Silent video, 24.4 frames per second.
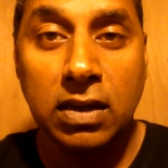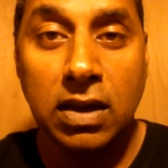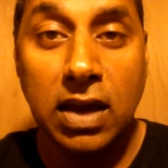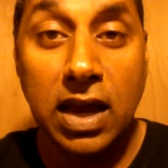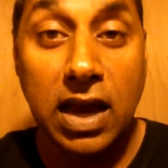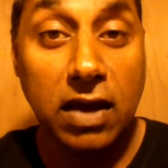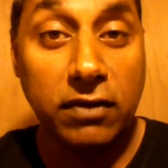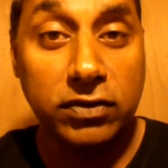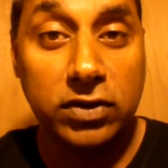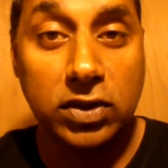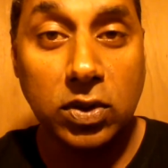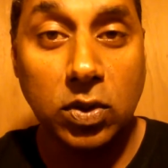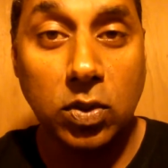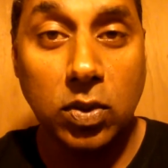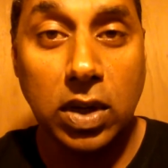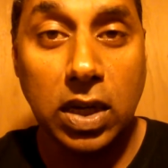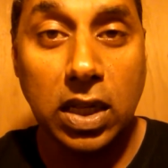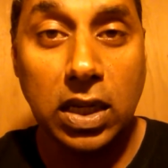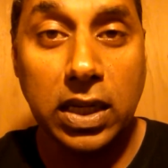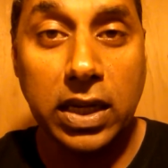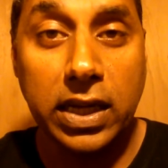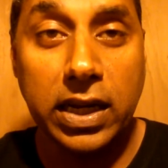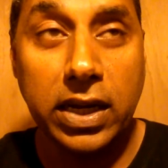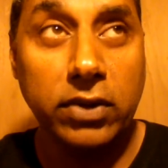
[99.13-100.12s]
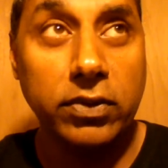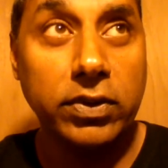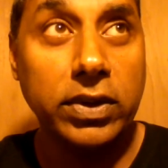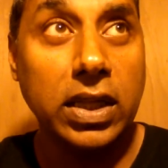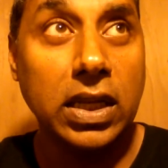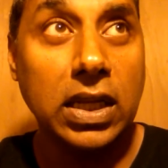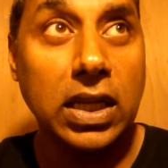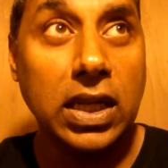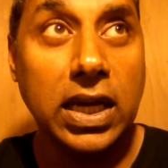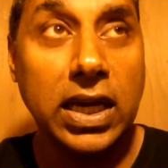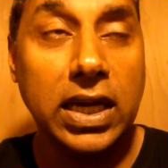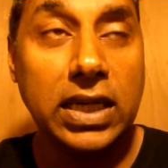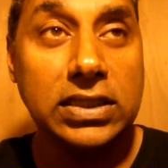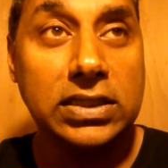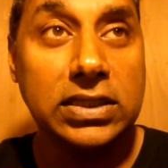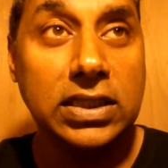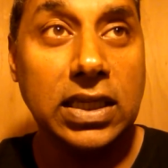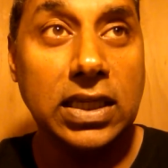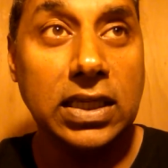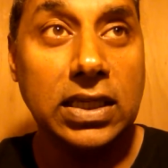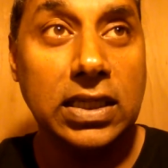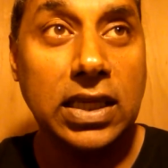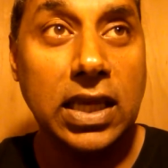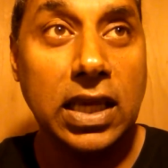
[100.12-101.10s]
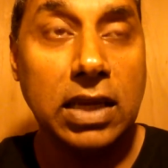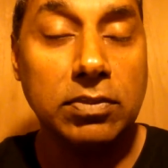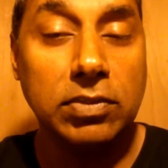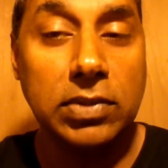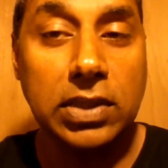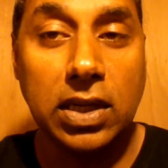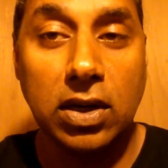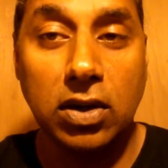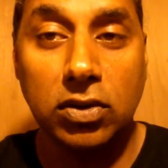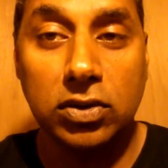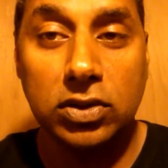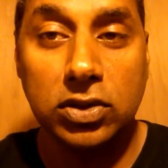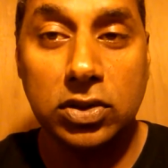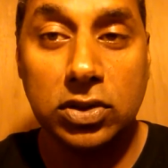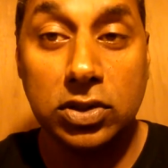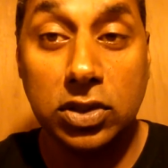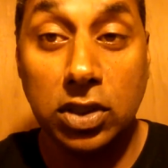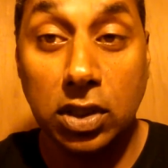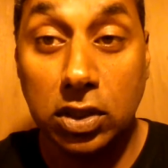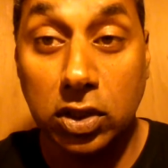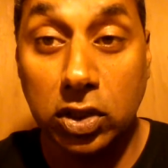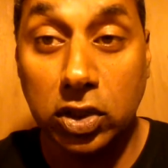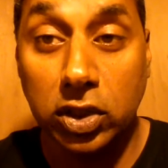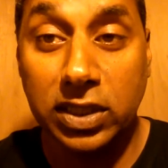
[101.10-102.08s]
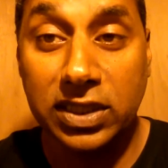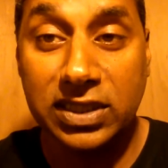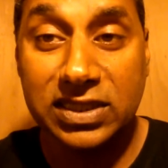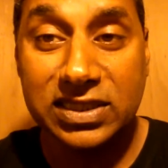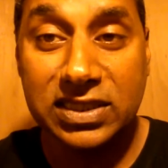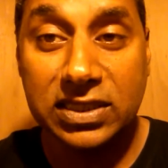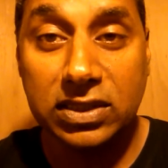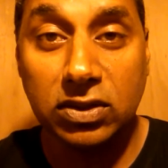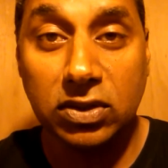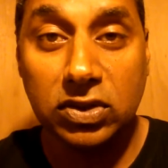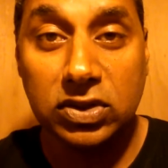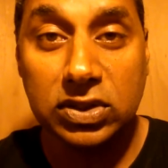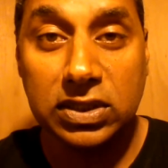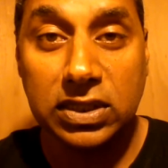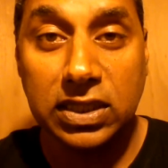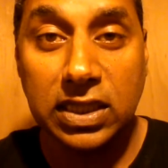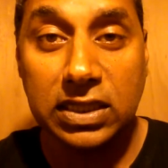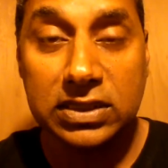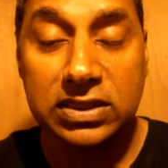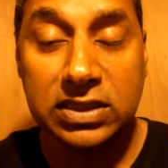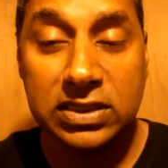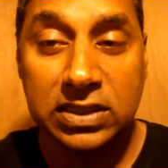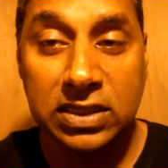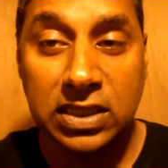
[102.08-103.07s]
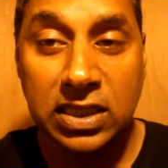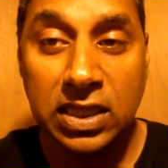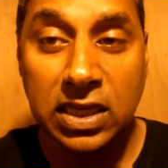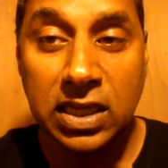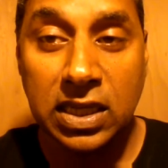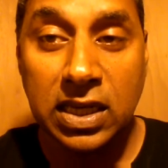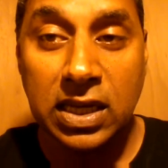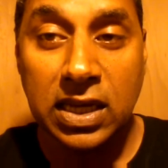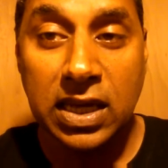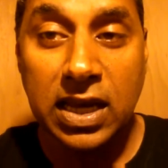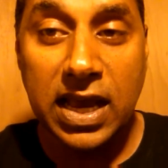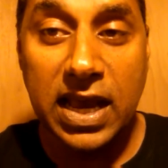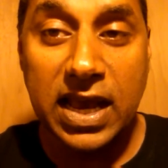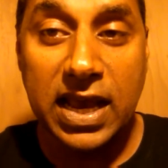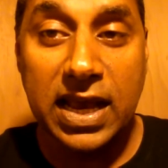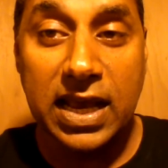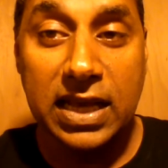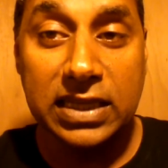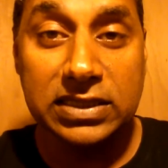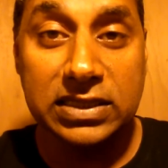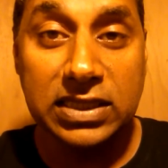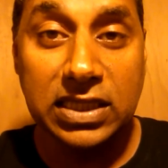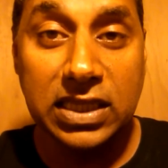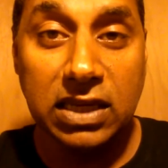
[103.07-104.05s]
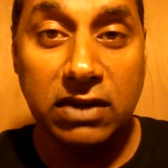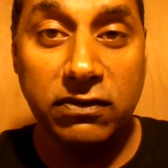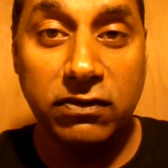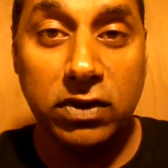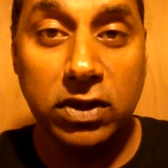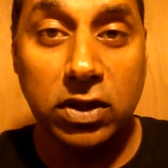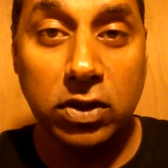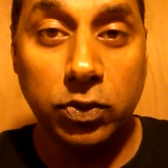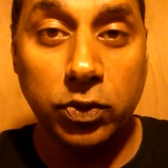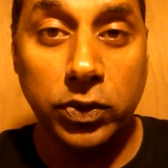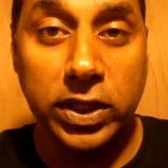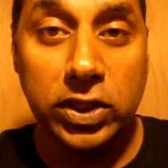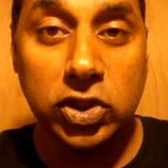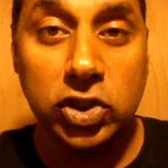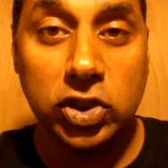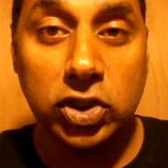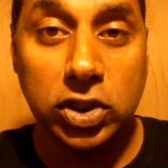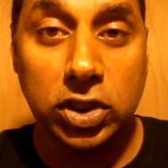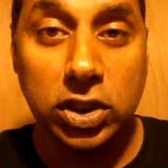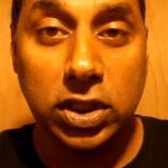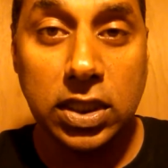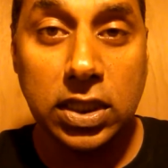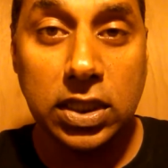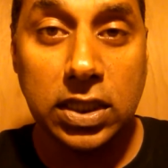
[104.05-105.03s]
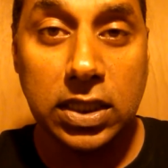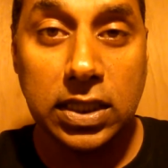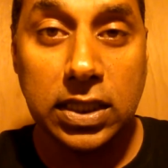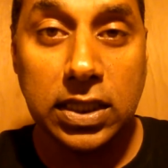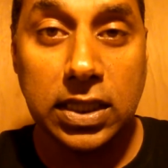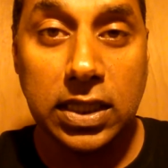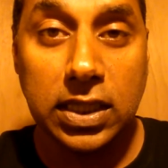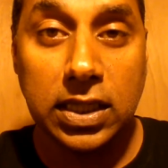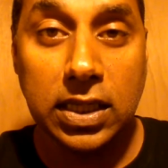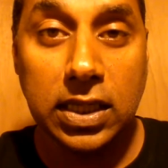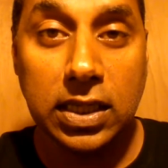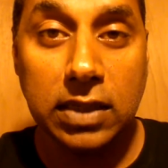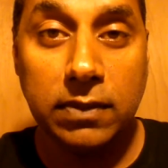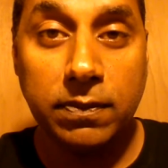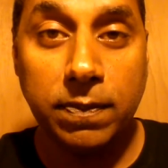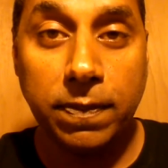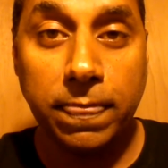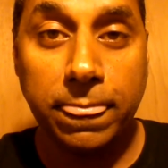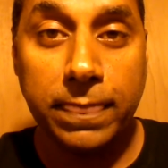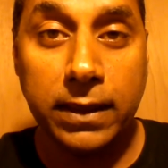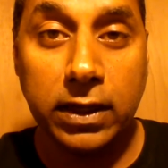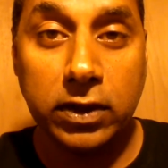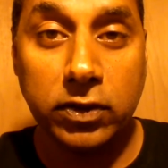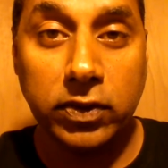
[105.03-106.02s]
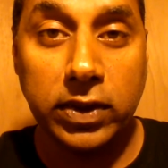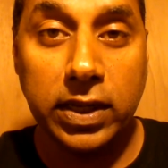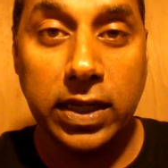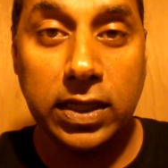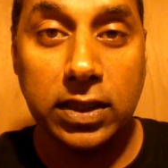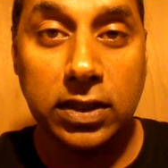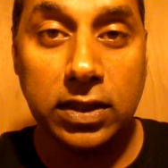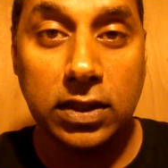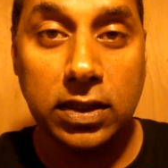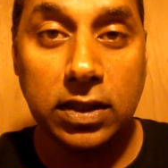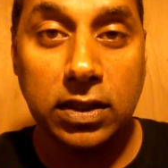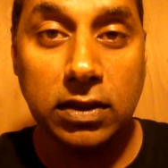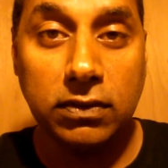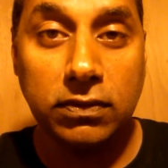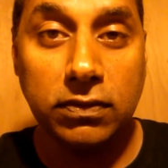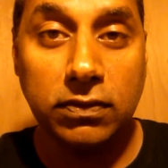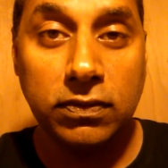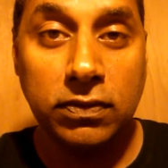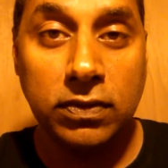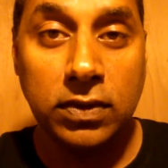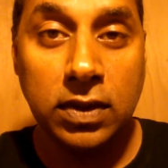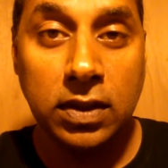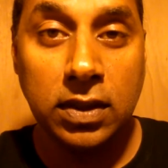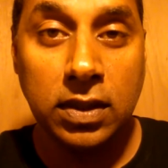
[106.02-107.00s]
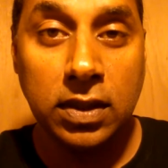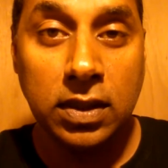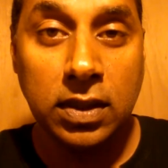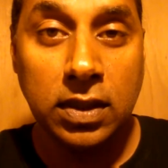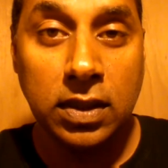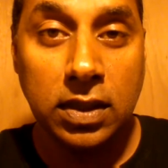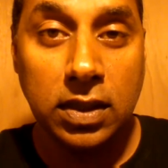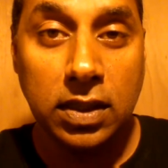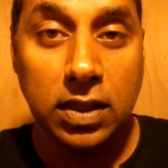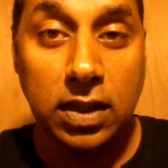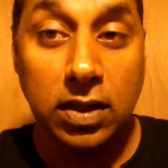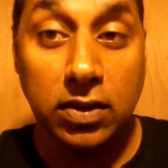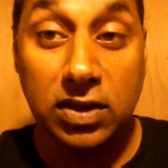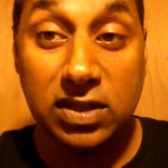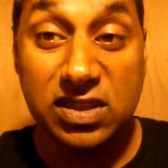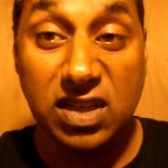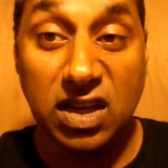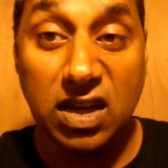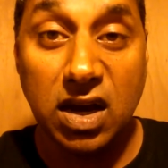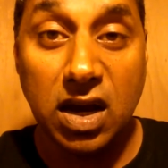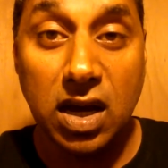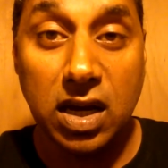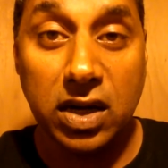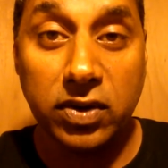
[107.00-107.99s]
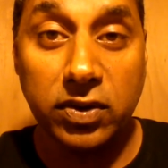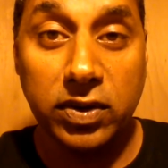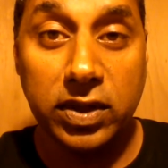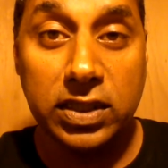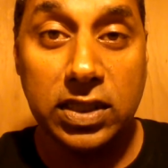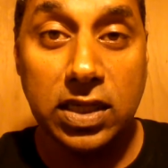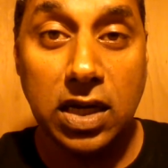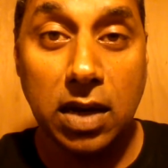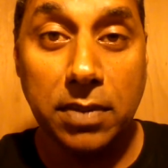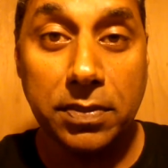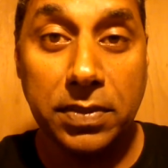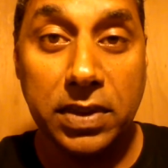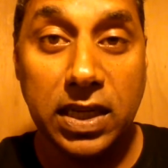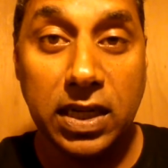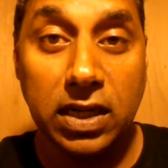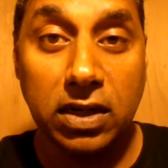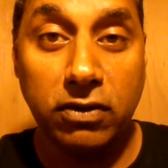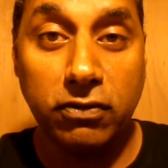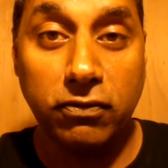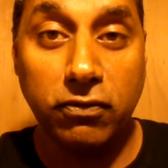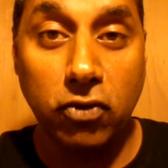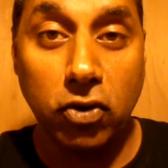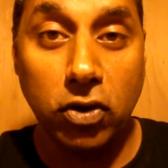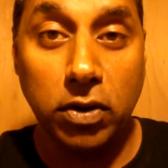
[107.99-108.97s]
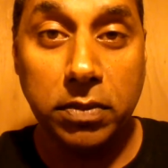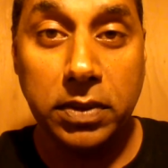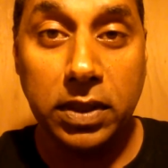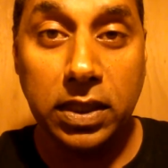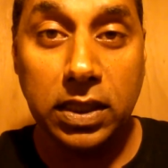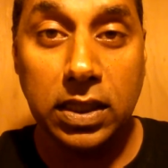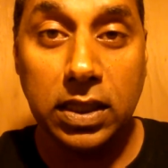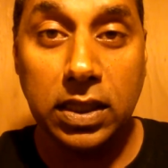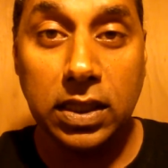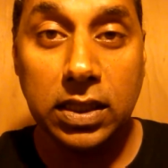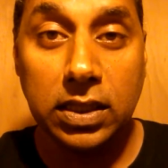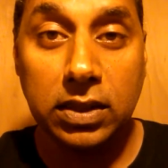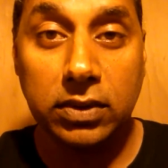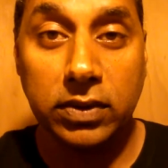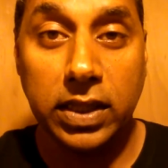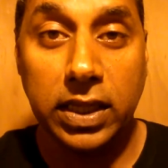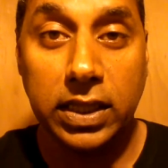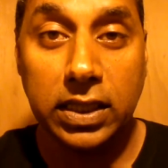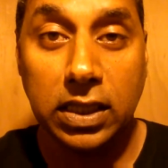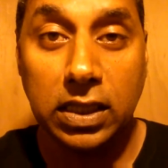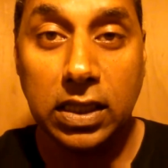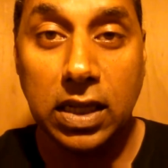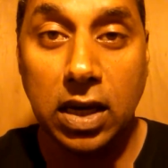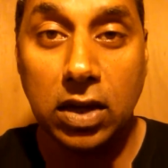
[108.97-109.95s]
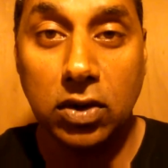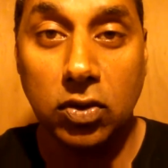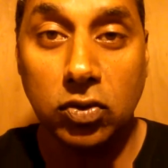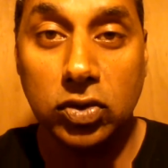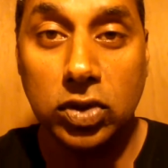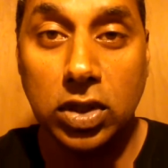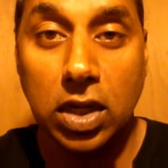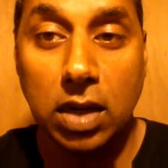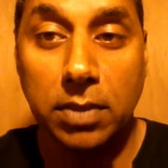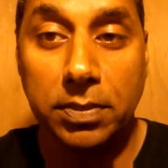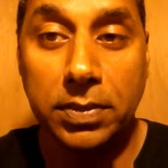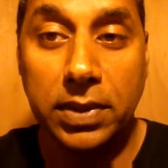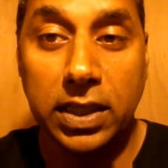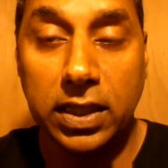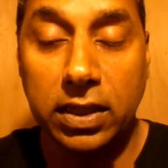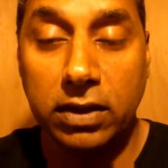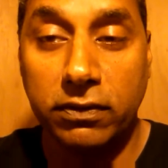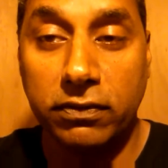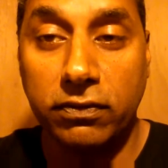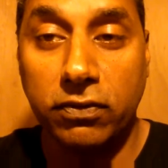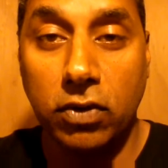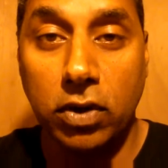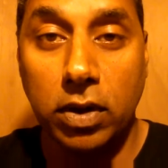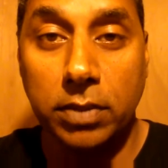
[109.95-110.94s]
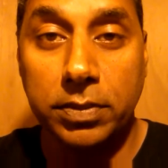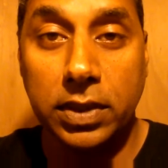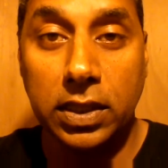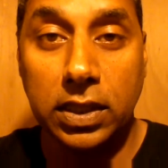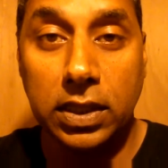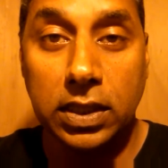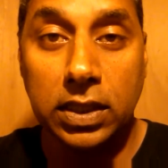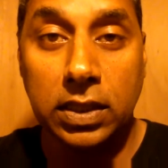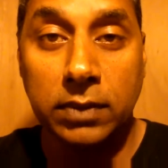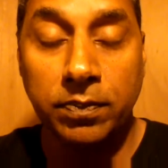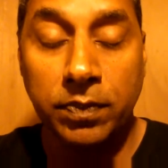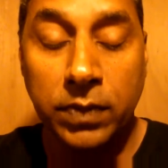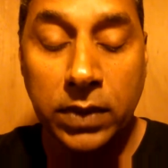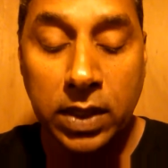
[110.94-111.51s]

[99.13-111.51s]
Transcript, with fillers: after a while, I realized it came down to, to learning skill sets. As even Richard, uh, the creator of uh, this lottery dominator formula, right? Lotto dominator formula